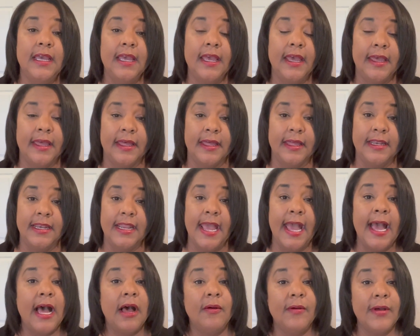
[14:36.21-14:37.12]
on
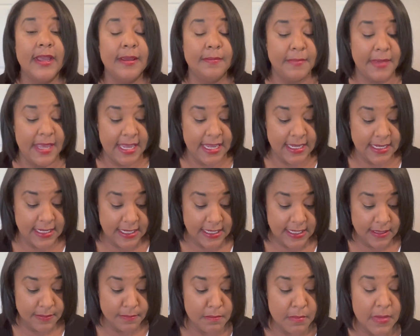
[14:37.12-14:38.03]
how I make
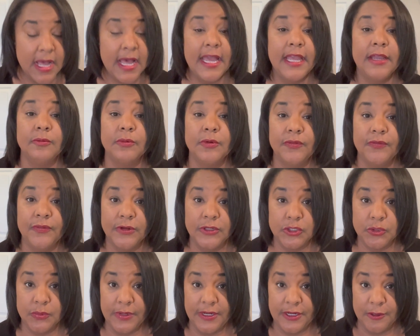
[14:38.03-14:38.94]
my
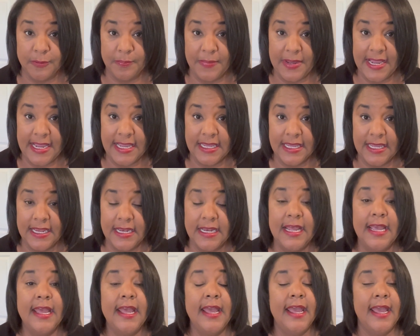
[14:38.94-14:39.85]
refrigerator
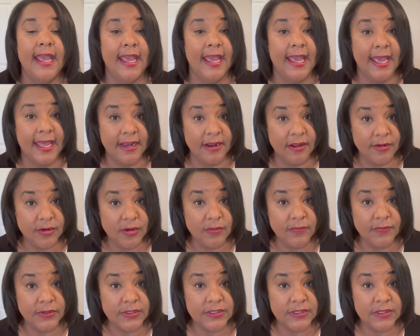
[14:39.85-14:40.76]
bacon, head on
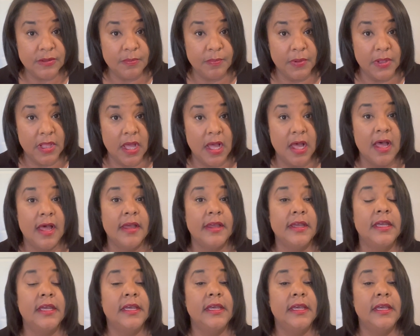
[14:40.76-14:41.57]
over to the blog.